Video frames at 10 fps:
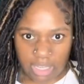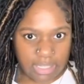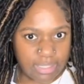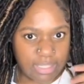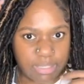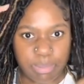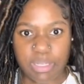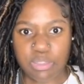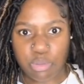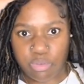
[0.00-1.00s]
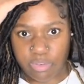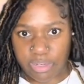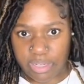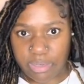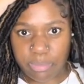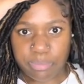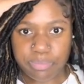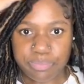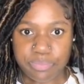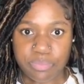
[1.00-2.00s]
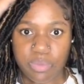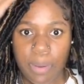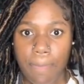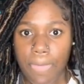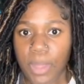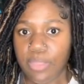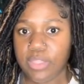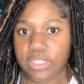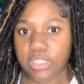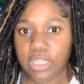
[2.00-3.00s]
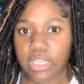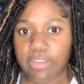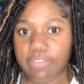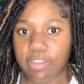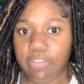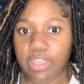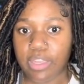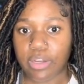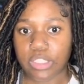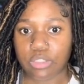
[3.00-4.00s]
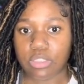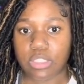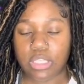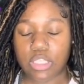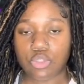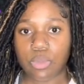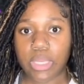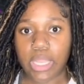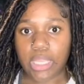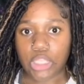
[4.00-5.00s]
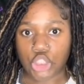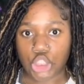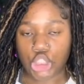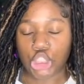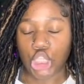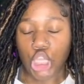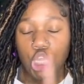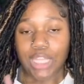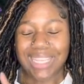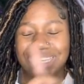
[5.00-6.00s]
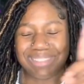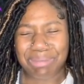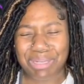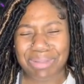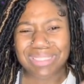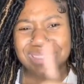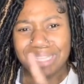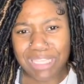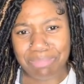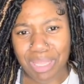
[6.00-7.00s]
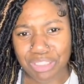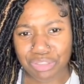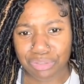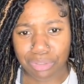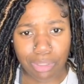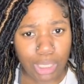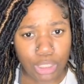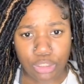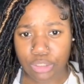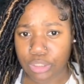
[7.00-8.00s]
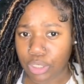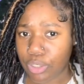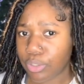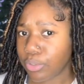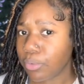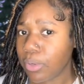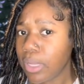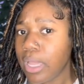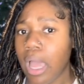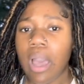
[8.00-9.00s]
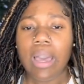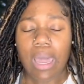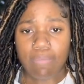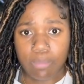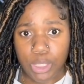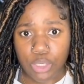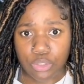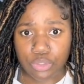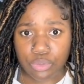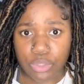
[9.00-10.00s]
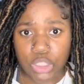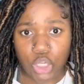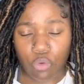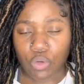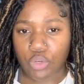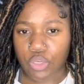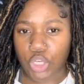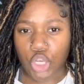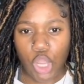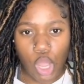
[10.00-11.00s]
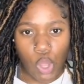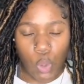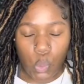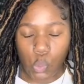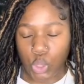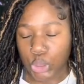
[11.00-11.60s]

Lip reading: it like this, but it's cool for right now. This is the length of the hair, as you can see, it's 28 inches. And this, by the way, this is not sponsored, okay? So, got it from the hair store, so I don't really know.